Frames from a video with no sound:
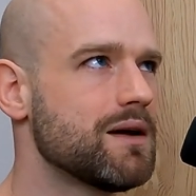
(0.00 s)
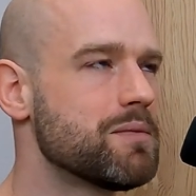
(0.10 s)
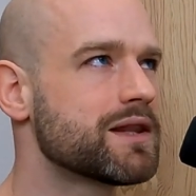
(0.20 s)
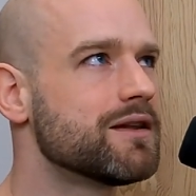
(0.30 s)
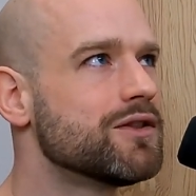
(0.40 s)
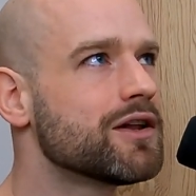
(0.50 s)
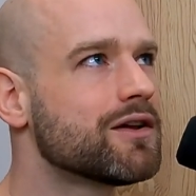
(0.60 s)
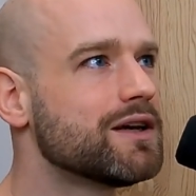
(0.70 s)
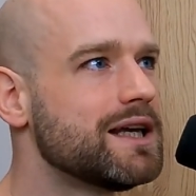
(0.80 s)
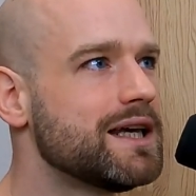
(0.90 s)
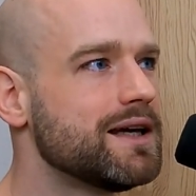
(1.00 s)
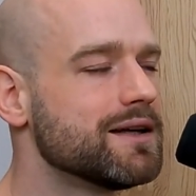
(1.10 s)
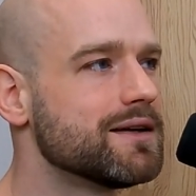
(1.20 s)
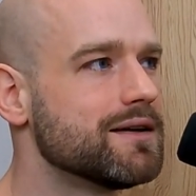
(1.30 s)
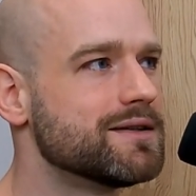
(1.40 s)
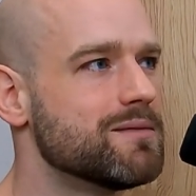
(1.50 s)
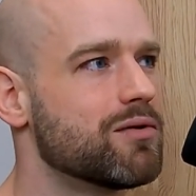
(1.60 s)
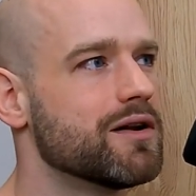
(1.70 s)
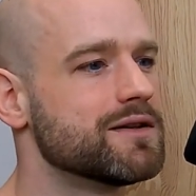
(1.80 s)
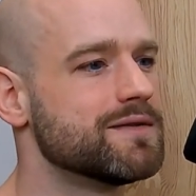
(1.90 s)
But not only they
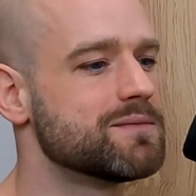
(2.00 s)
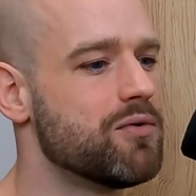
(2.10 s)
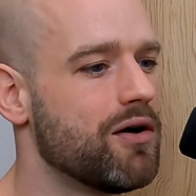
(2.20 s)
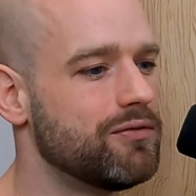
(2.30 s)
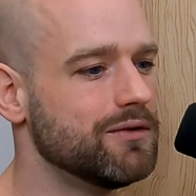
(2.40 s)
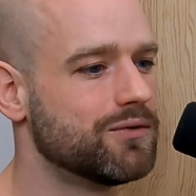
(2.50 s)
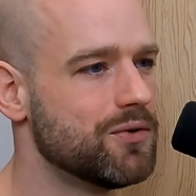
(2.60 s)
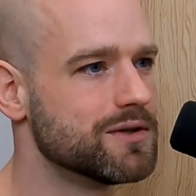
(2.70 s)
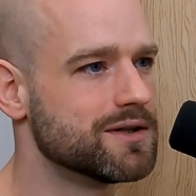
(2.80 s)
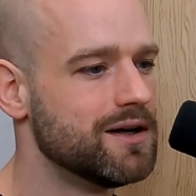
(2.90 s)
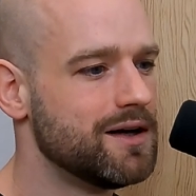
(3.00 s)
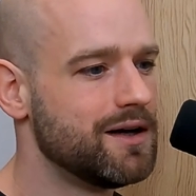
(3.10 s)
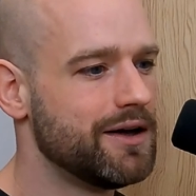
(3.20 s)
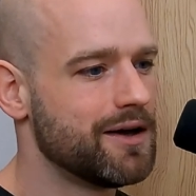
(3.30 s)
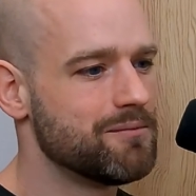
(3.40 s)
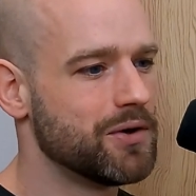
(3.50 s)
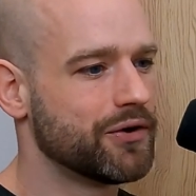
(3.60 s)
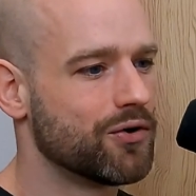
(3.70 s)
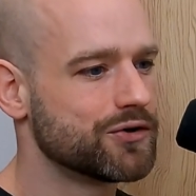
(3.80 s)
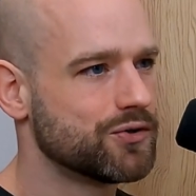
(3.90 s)
brought us these powerful tools,
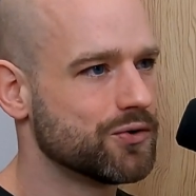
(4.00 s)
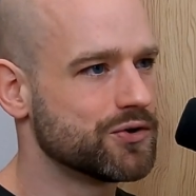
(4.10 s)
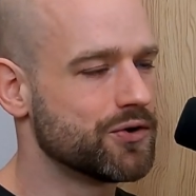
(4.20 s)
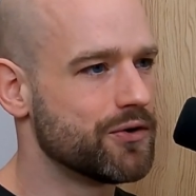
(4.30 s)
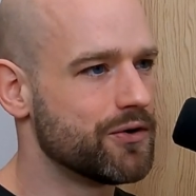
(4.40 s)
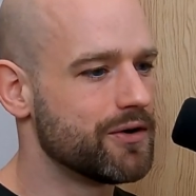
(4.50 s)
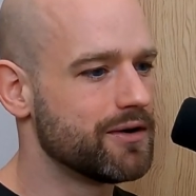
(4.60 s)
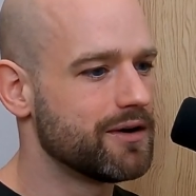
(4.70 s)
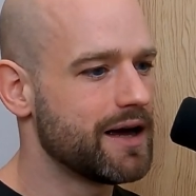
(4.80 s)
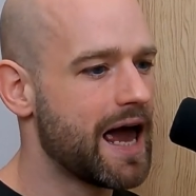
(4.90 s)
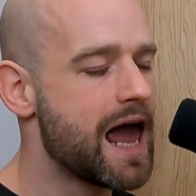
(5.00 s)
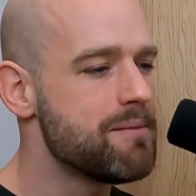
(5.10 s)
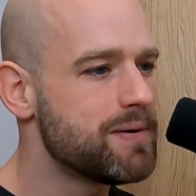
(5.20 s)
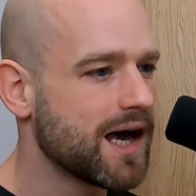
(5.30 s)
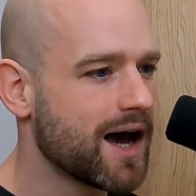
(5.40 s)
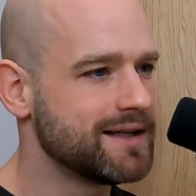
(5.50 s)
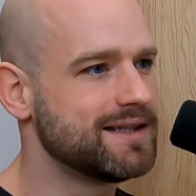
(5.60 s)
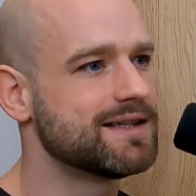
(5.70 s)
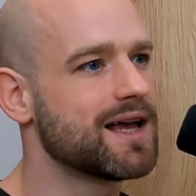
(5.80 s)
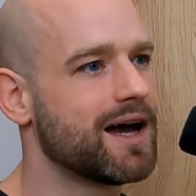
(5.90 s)
but also the API
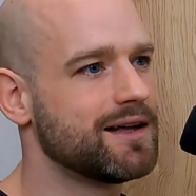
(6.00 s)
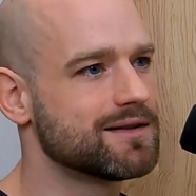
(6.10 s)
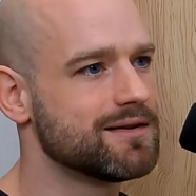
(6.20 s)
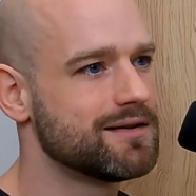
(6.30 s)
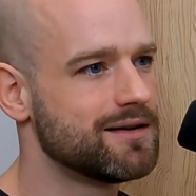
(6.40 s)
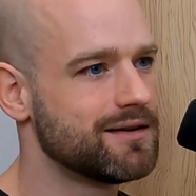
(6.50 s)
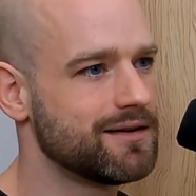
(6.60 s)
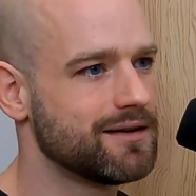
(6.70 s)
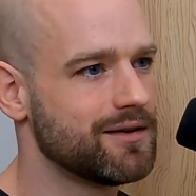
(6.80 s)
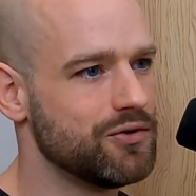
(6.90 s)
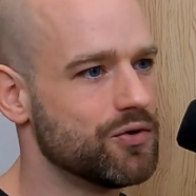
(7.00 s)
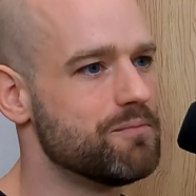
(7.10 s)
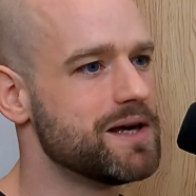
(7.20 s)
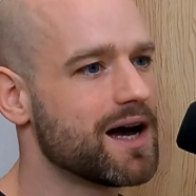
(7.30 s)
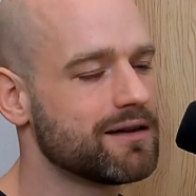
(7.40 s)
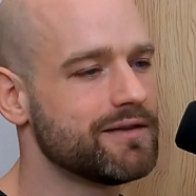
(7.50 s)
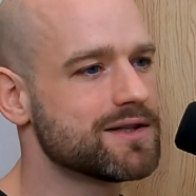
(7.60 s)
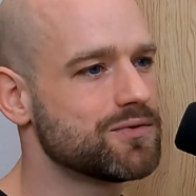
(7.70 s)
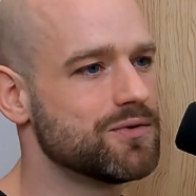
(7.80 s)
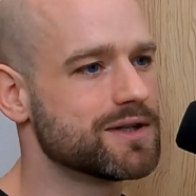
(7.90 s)
designs, you know, behind
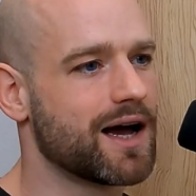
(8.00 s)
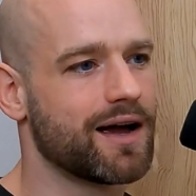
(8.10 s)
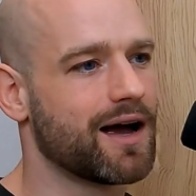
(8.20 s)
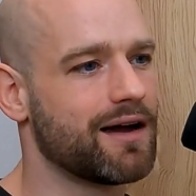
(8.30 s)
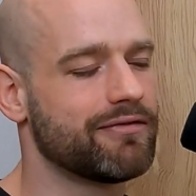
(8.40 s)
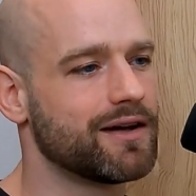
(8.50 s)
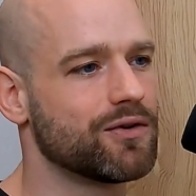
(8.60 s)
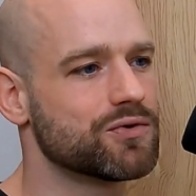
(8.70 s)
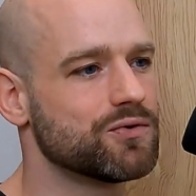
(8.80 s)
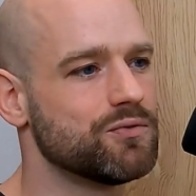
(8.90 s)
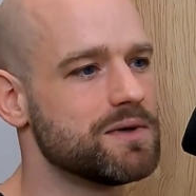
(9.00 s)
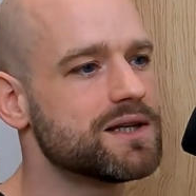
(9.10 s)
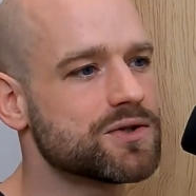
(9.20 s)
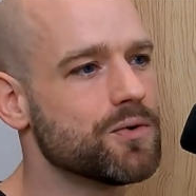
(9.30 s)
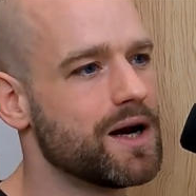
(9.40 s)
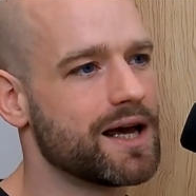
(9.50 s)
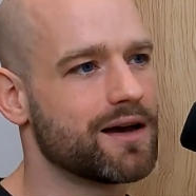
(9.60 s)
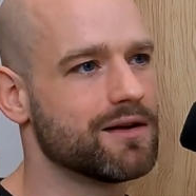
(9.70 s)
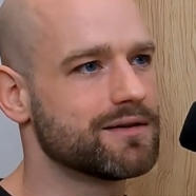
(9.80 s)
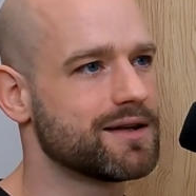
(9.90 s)
these tools, I find also to be so
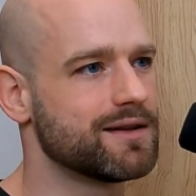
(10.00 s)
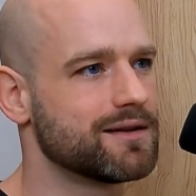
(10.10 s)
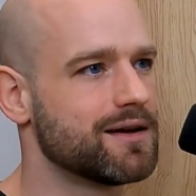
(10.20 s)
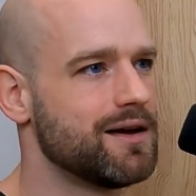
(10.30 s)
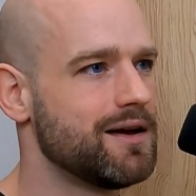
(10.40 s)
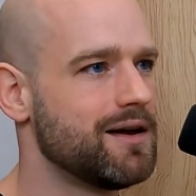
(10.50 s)
elegant and